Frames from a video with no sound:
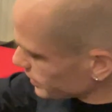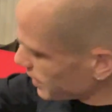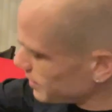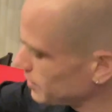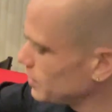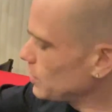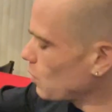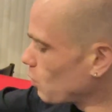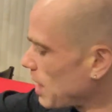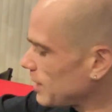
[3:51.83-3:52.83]
tight
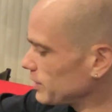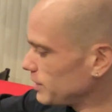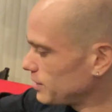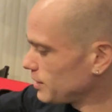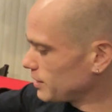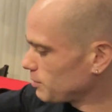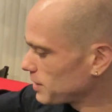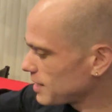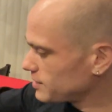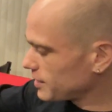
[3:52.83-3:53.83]
while the
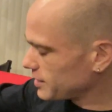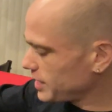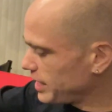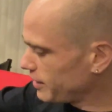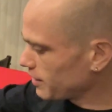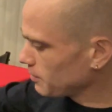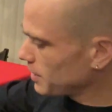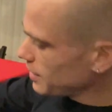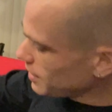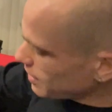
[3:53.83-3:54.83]
plastic is heated
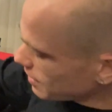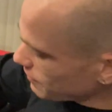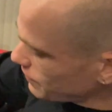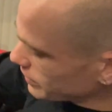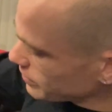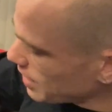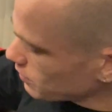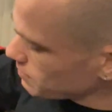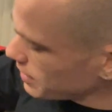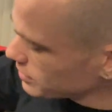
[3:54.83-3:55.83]
up. And I figured that
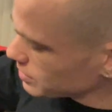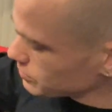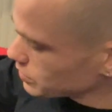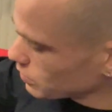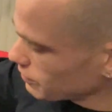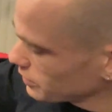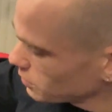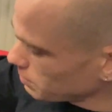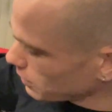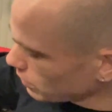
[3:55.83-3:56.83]
would make some sort of
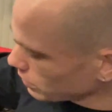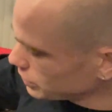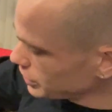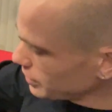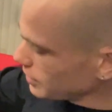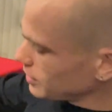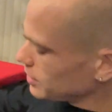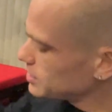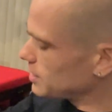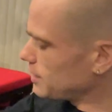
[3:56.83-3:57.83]
little bulge
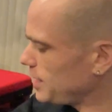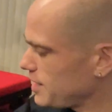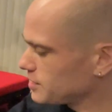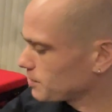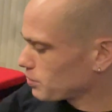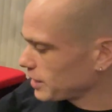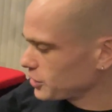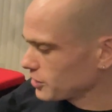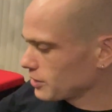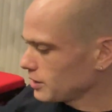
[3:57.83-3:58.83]
to ease the
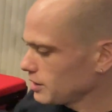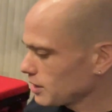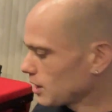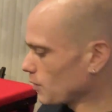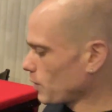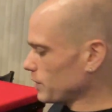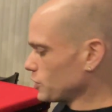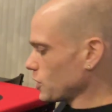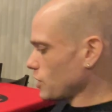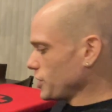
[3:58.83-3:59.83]
pressure where the
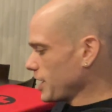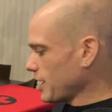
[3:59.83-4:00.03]
charging